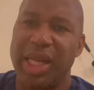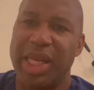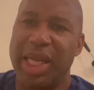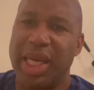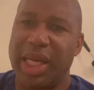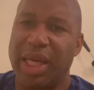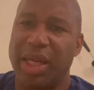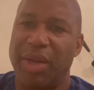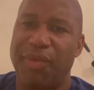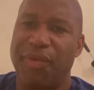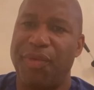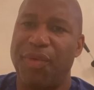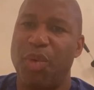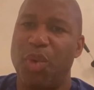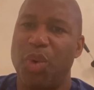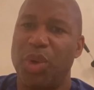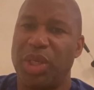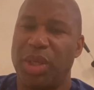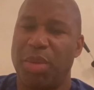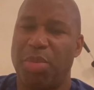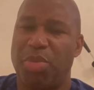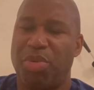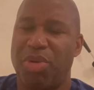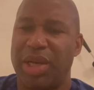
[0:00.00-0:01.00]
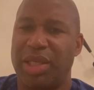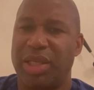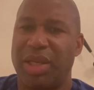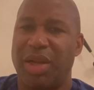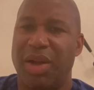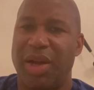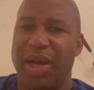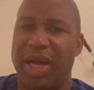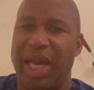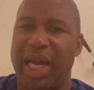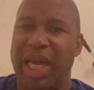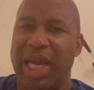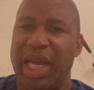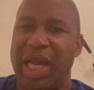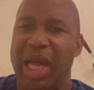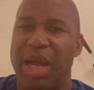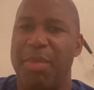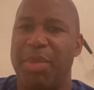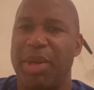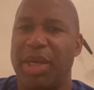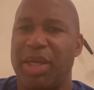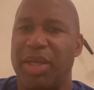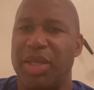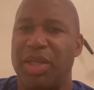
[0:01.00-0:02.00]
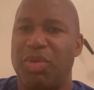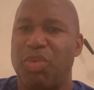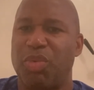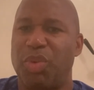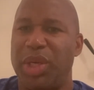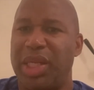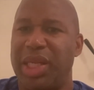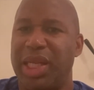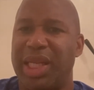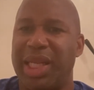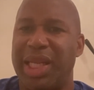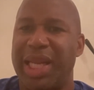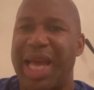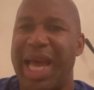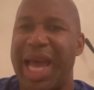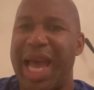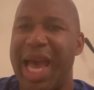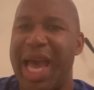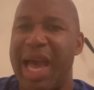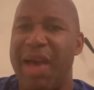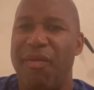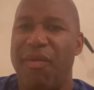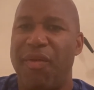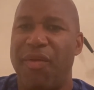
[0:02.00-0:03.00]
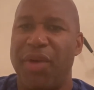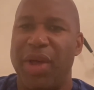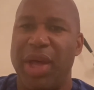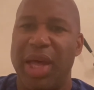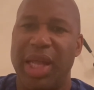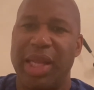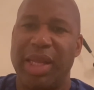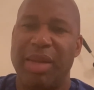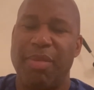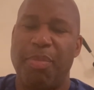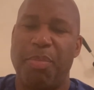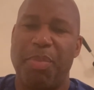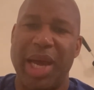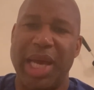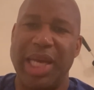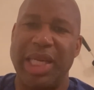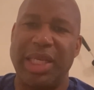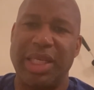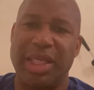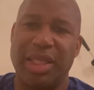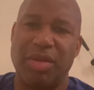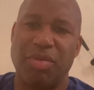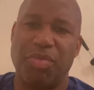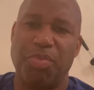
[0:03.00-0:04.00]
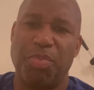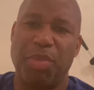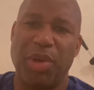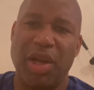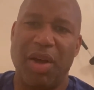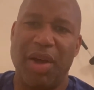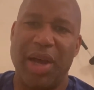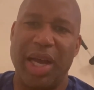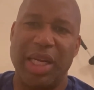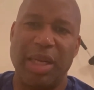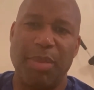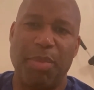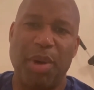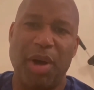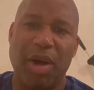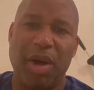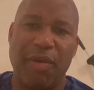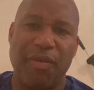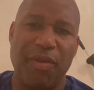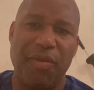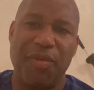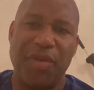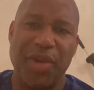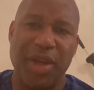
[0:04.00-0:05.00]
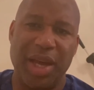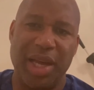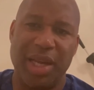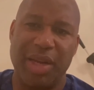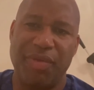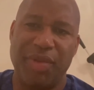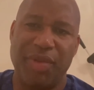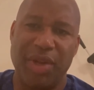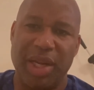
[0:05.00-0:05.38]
they could afford to press high because we didn't have the pace behind, apart from Werner.